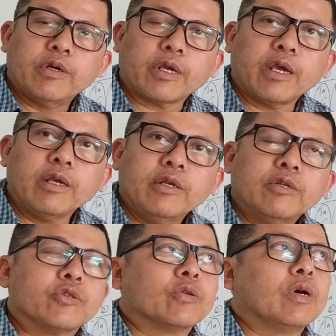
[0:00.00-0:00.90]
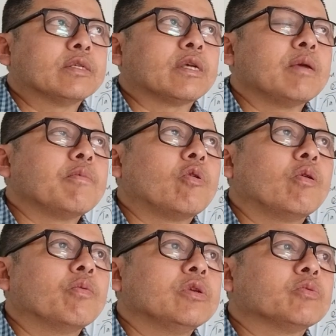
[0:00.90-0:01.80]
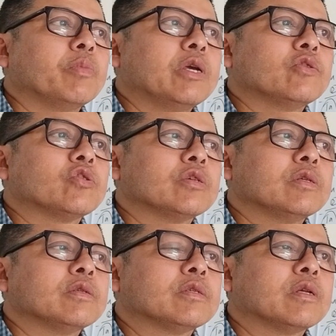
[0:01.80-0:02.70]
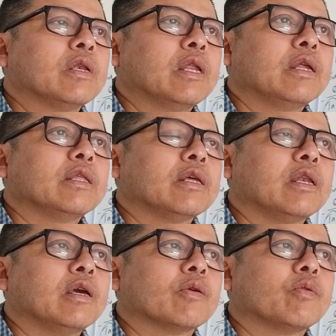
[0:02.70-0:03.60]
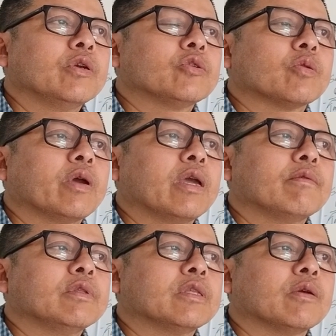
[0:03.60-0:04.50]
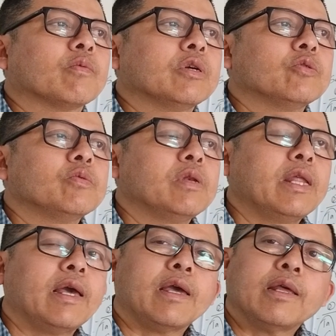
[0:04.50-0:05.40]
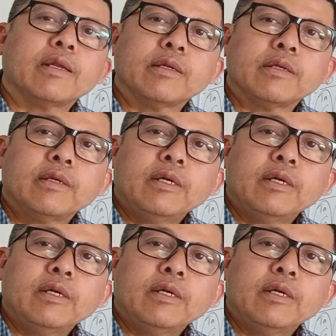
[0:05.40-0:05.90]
Okay? So as I've always mentioned, learning the language or everything what you learn,